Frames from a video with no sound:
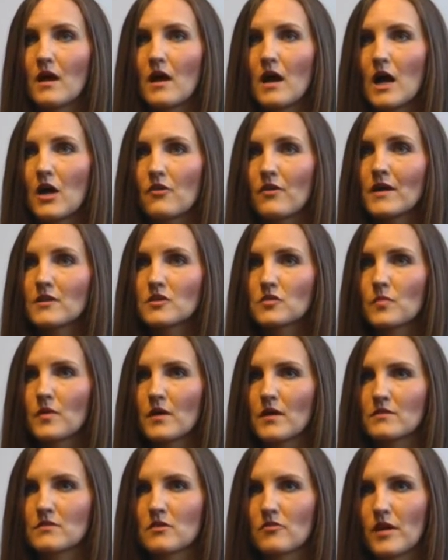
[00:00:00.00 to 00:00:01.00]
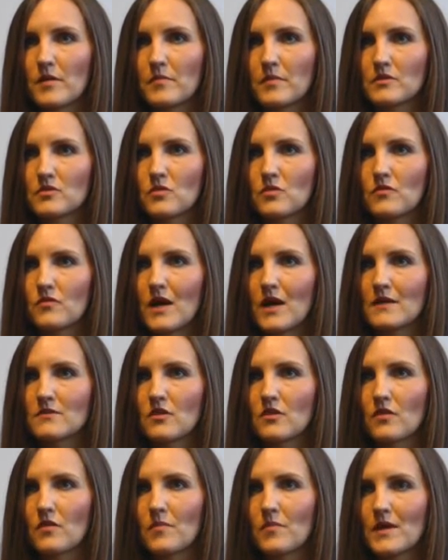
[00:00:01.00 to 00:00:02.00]
Our experts are able to advise
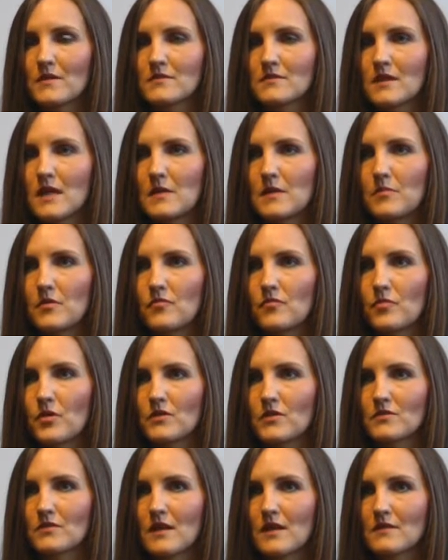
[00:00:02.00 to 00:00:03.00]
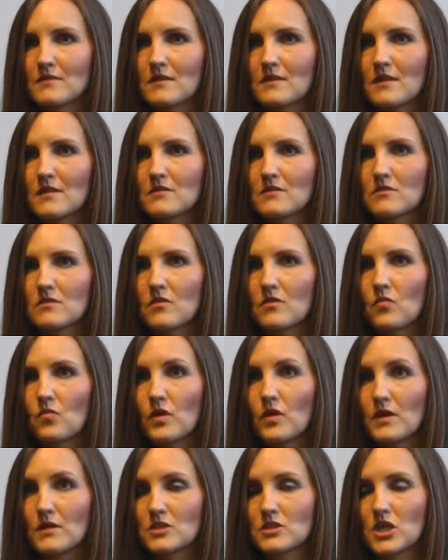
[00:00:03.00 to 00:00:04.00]
on the best type of prosthetics,
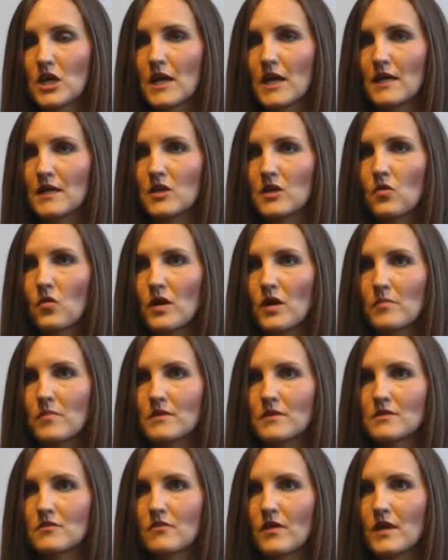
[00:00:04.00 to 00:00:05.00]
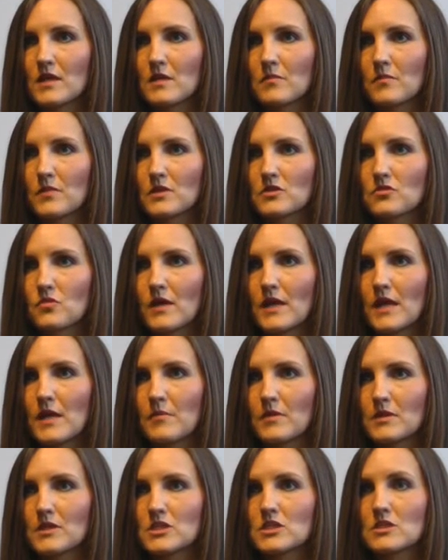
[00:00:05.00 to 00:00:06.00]
wheelchair and equipment available to
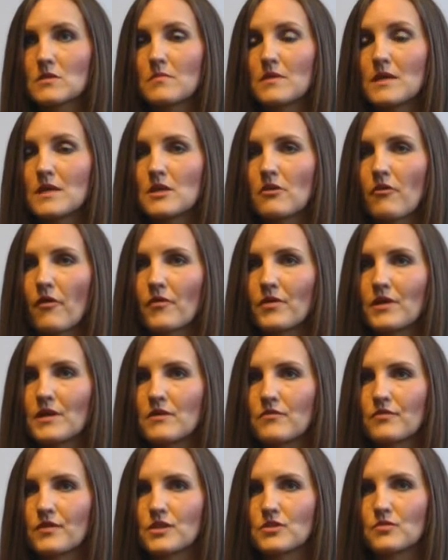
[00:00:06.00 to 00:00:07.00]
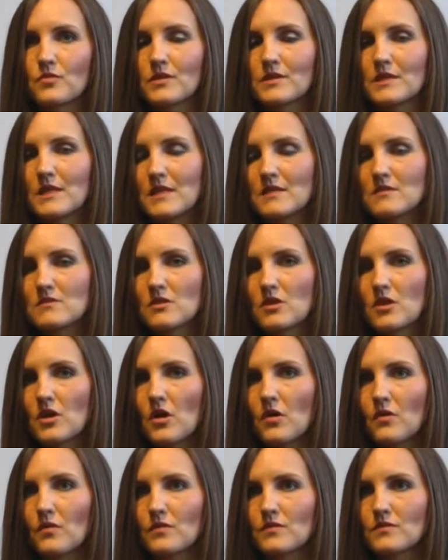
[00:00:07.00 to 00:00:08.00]
enable you to meet your own individual needs and
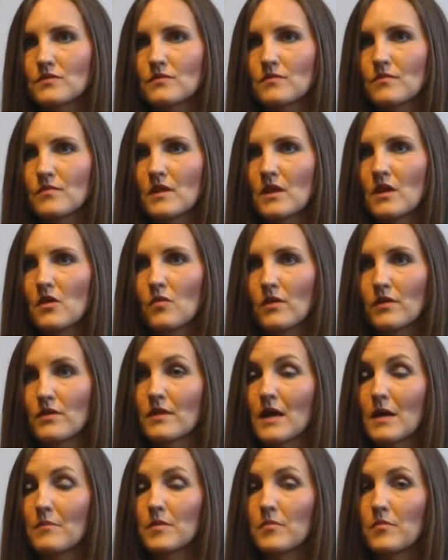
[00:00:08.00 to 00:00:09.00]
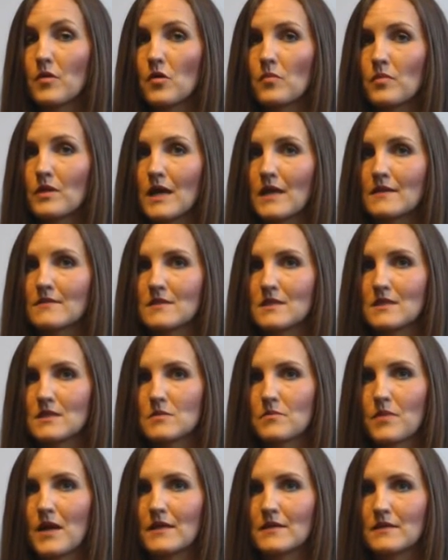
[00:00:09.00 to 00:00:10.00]
goals, whether that be mobilising
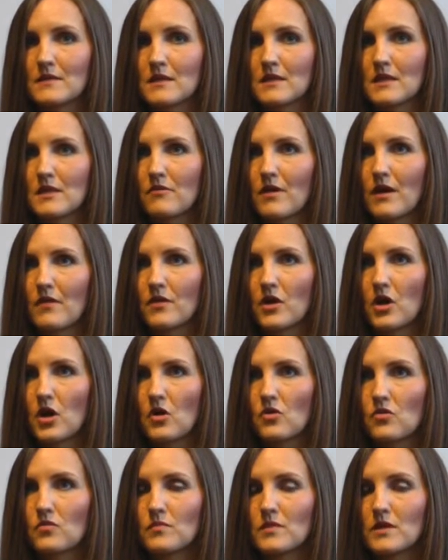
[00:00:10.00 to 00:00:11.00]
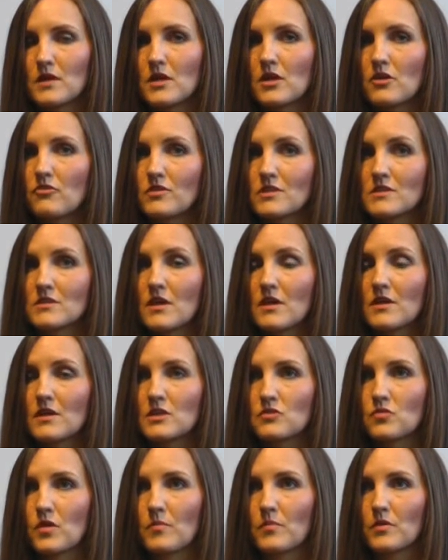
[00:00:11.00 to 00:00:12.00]
independently around the home, returning
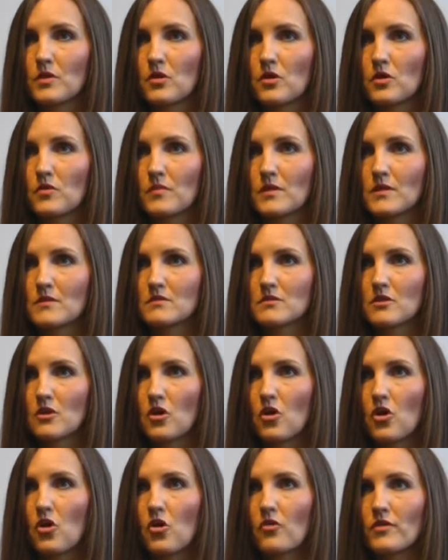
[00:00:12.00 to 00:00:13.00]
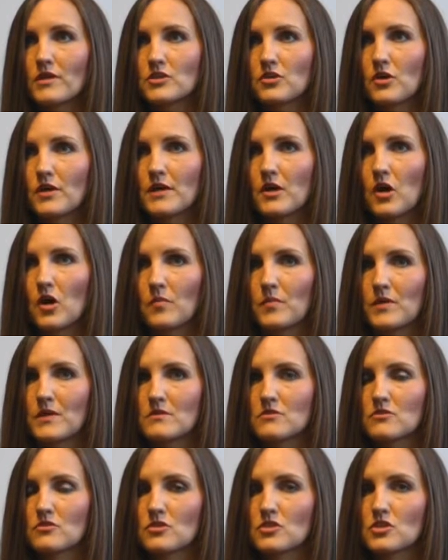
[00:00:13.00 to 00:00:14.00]
to employment or enjoying hobbies
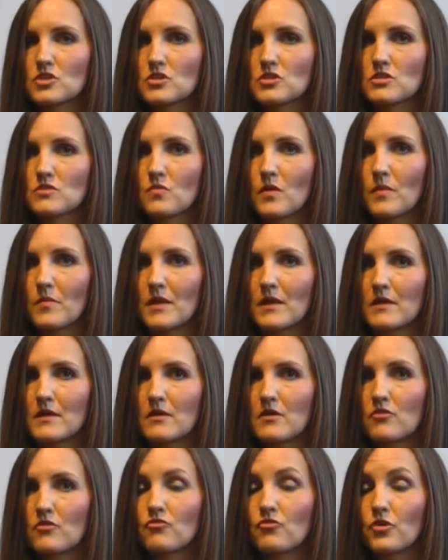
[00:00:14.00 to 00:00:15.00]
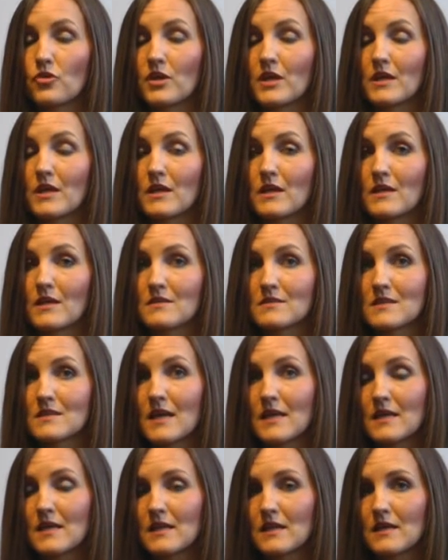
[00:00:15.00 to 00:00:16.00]
such as swimming, running and
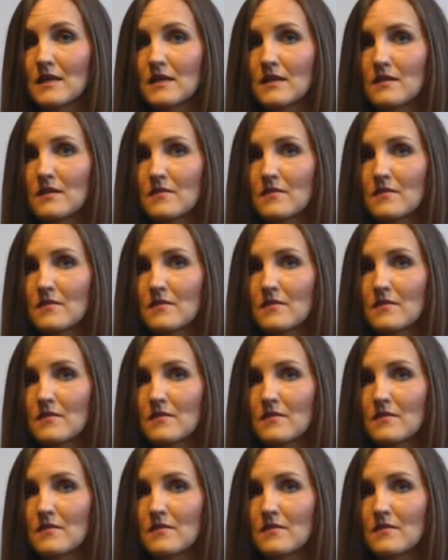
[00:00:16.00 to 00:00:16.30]
cycling.